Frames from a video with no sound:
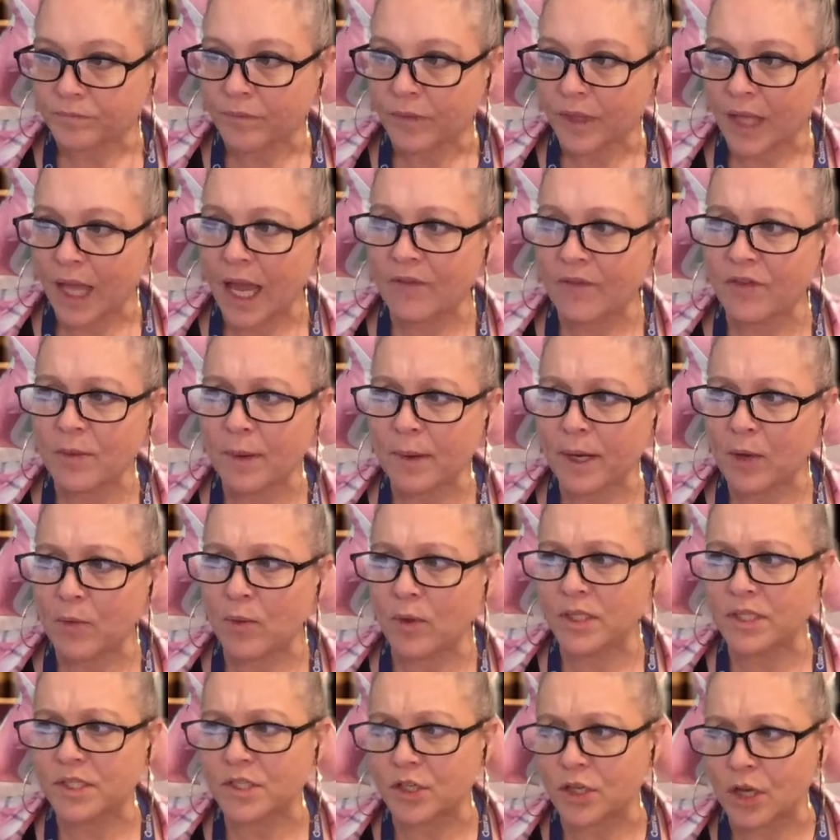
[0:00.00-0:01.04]
Everybody
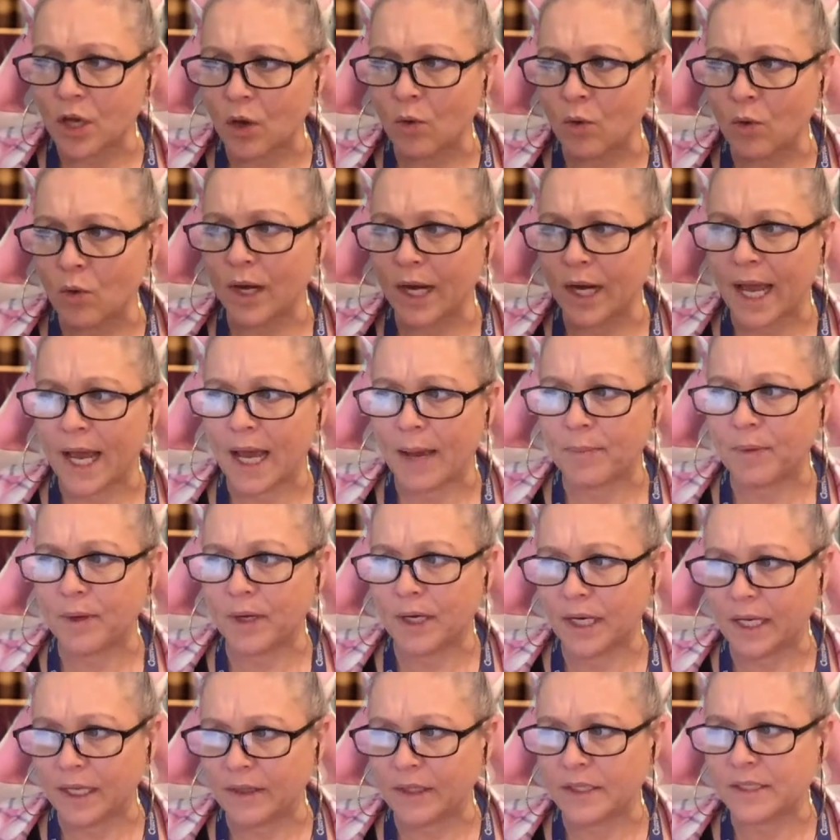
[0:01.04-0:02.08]
wants to know what happened
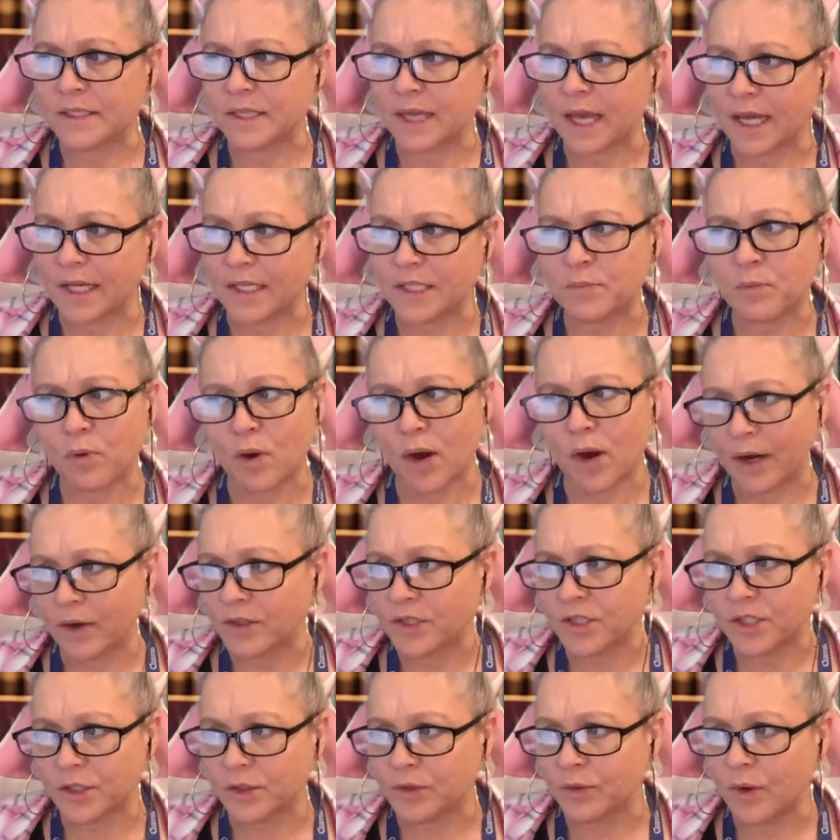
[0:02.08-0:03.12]
in this case prior
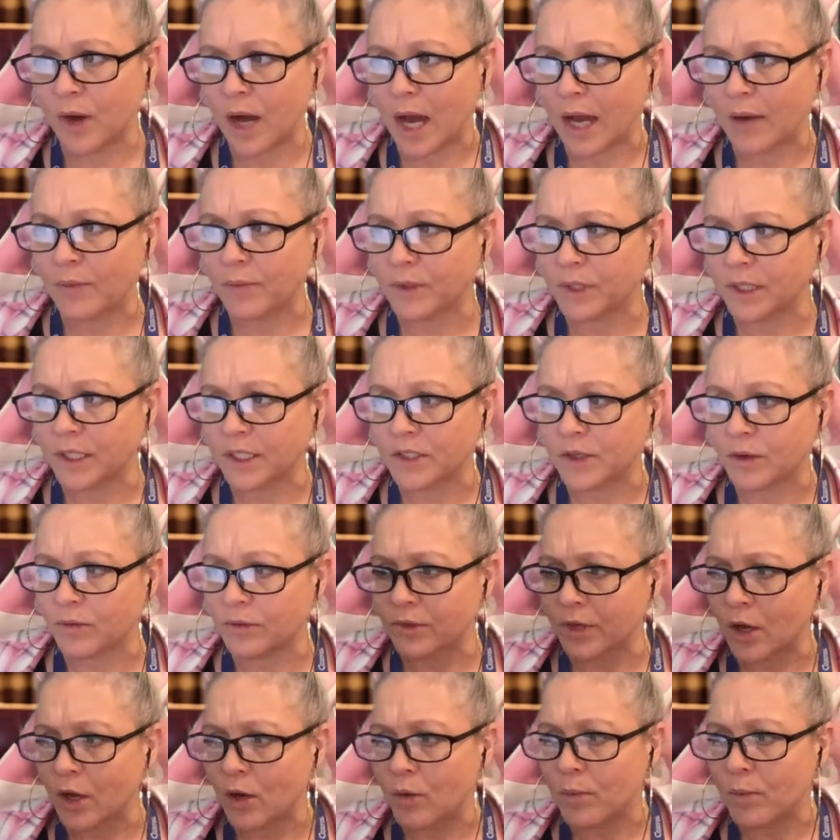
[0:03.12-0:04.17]
to. I really don't
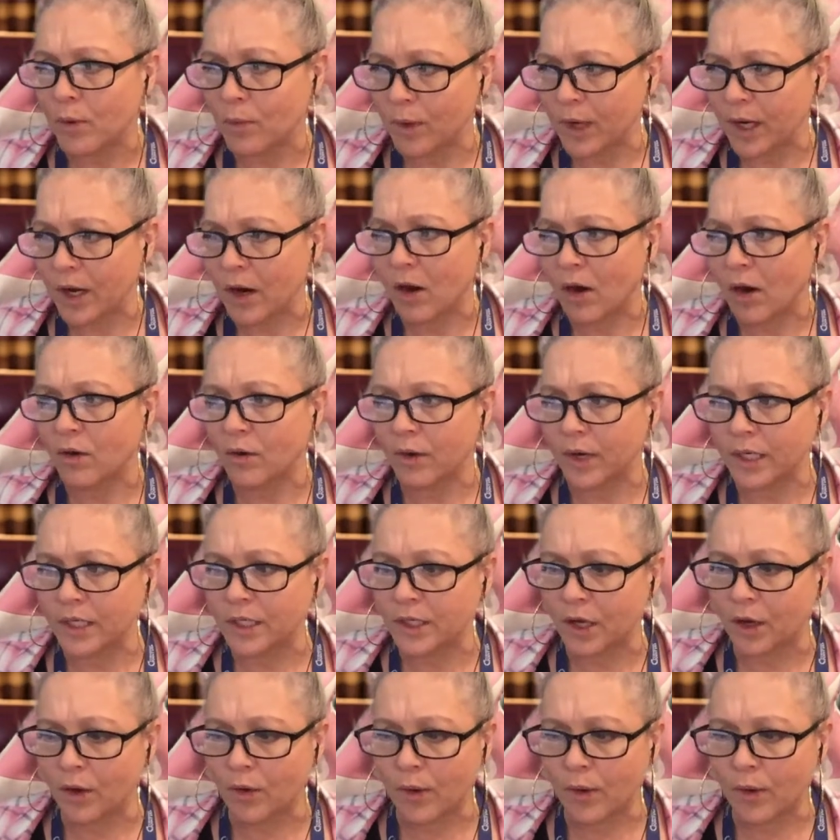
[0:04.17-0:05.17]
know, but we are going to go